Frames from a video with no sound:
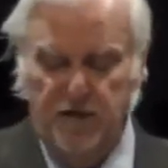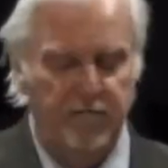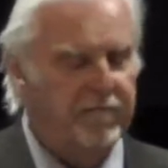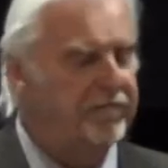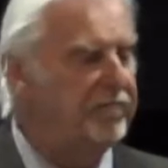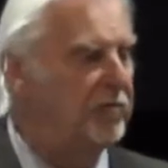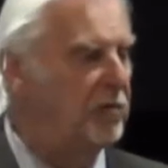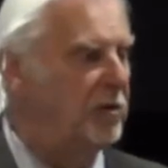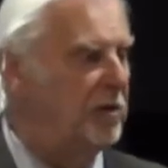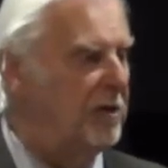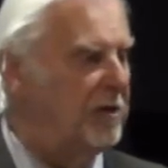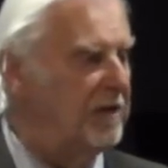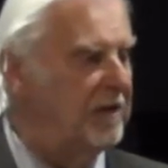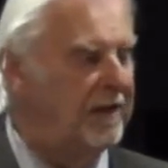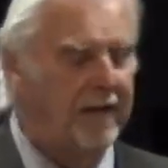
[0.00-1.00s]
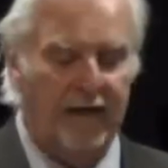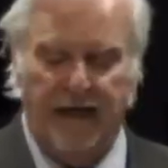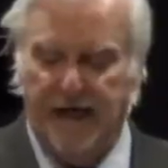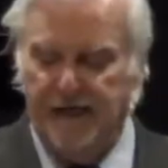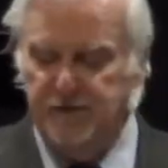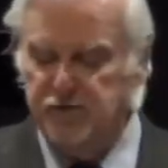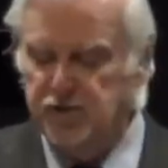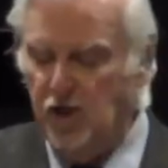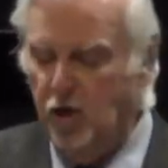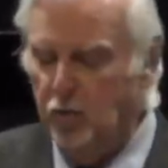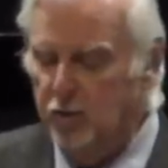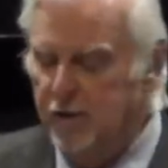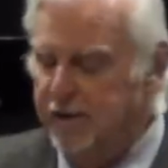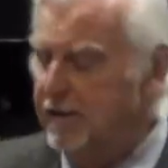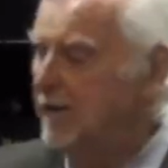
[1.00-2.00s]
full and
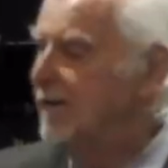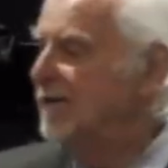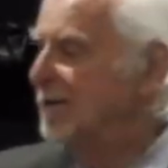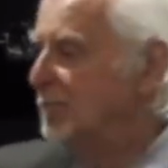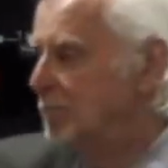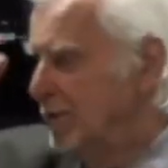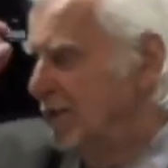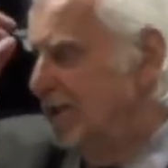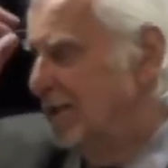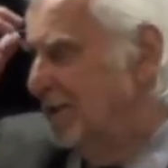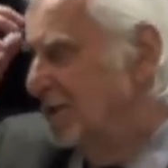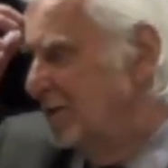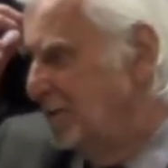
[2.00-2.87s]
totally complete.